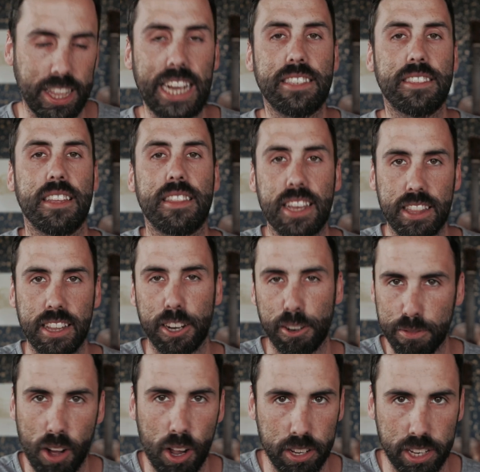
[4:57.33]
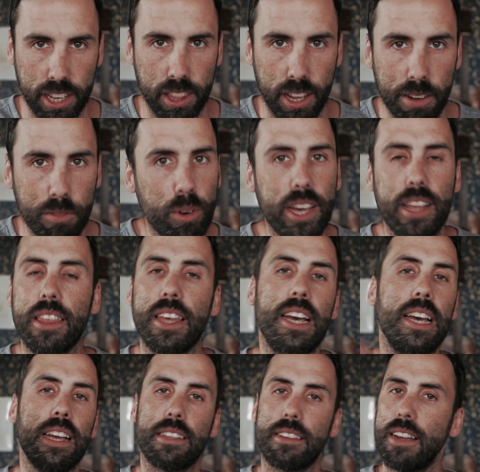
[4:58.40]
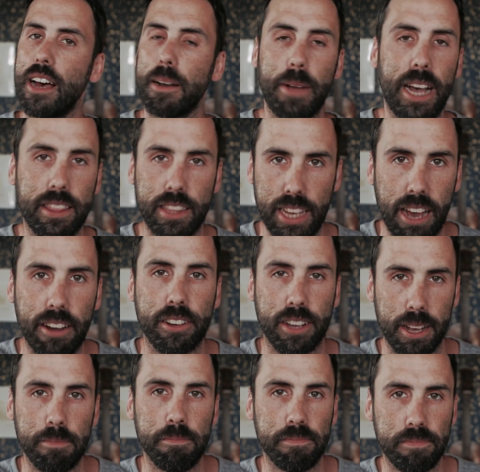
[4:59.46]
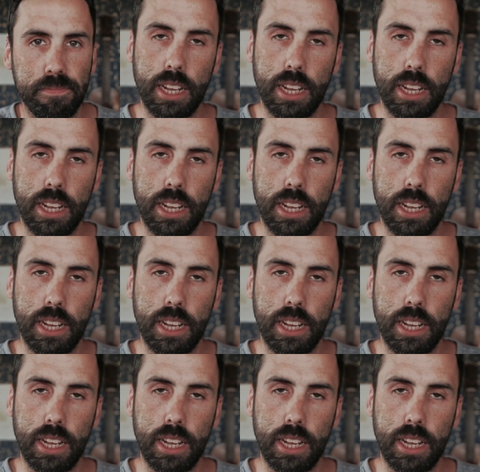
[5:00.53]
That's the thing that you're falling in love with. It's not about the outcome.